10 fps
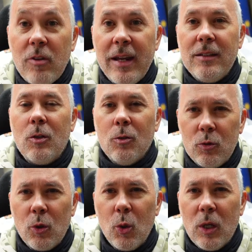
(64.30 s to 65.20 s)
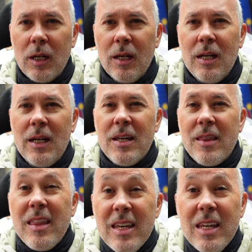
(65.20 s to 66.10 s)
right controller.
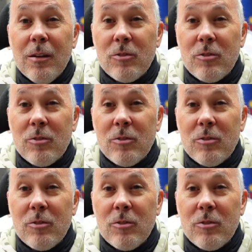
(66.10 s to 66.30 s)
The